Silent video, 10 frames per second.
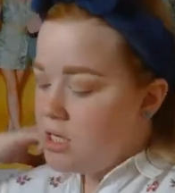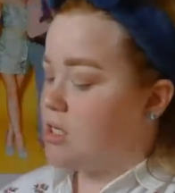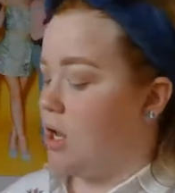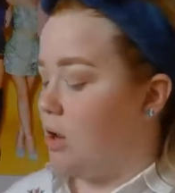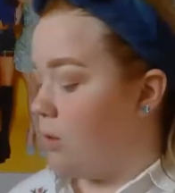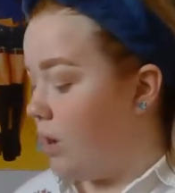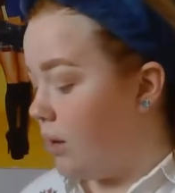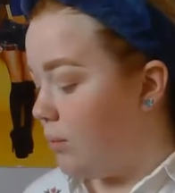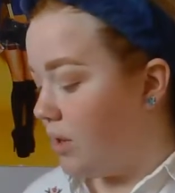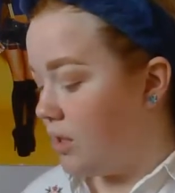
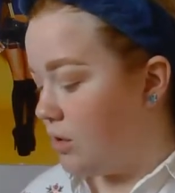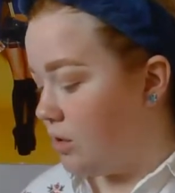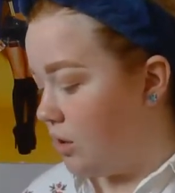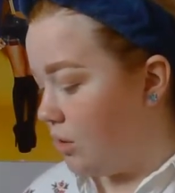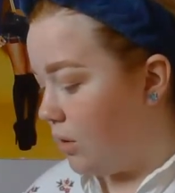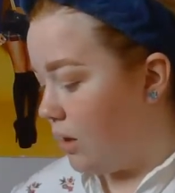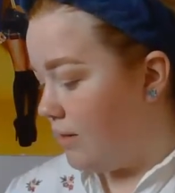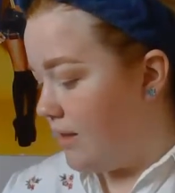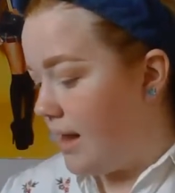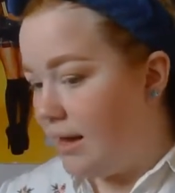So we're going to do
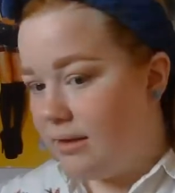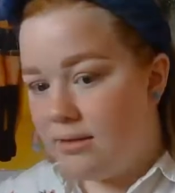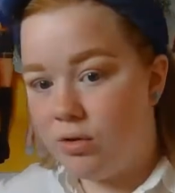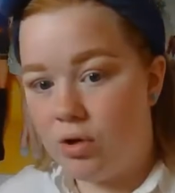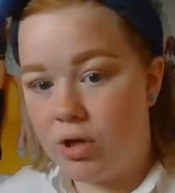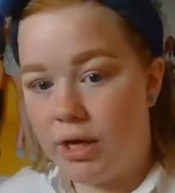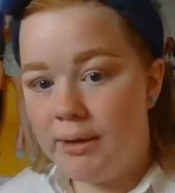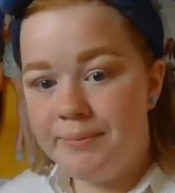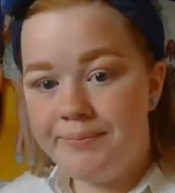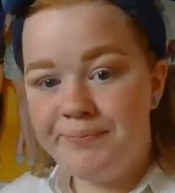the next
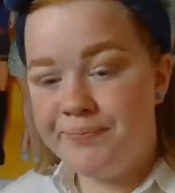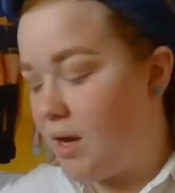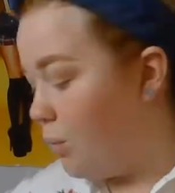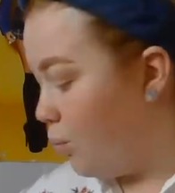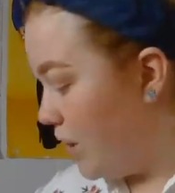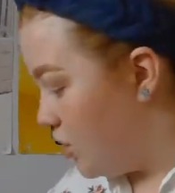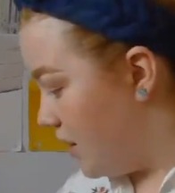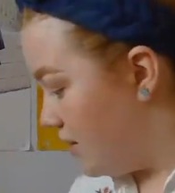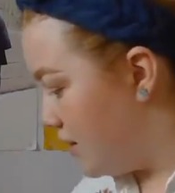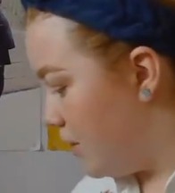colour, which
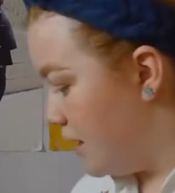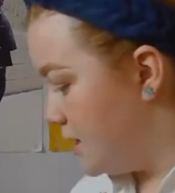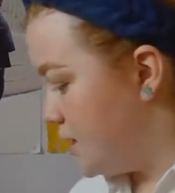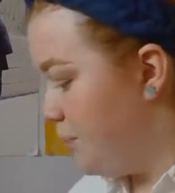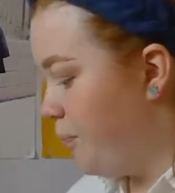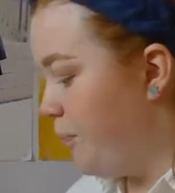is going to